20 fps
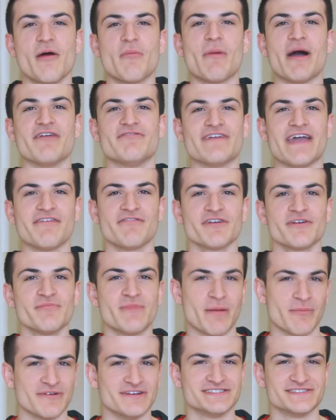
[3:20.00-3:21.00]
My favorite
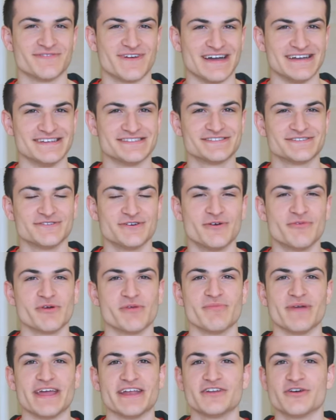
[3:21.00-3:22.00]
memories of high school
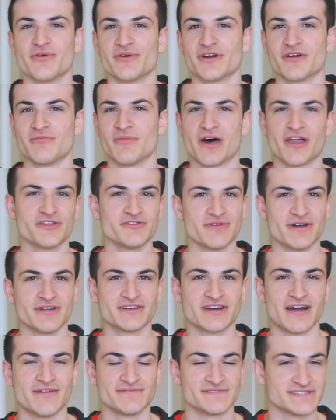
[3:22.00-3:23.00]
were made going on Model UN
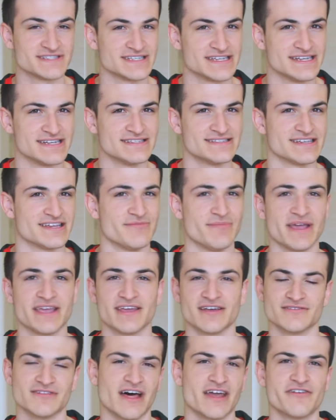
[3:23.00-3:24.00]
conferences and
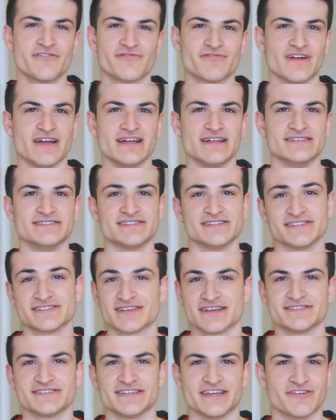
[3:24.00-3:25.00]
making a lot of friends and
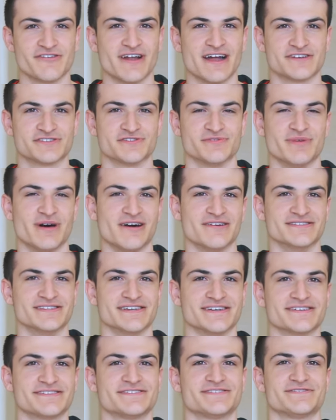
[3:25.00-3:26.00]
discussing international
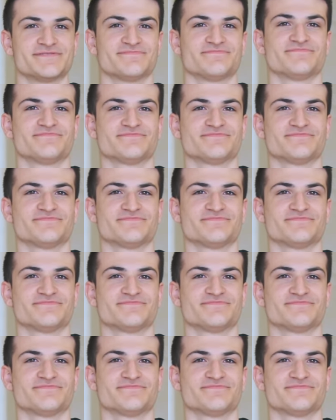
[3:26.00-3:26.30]
politics.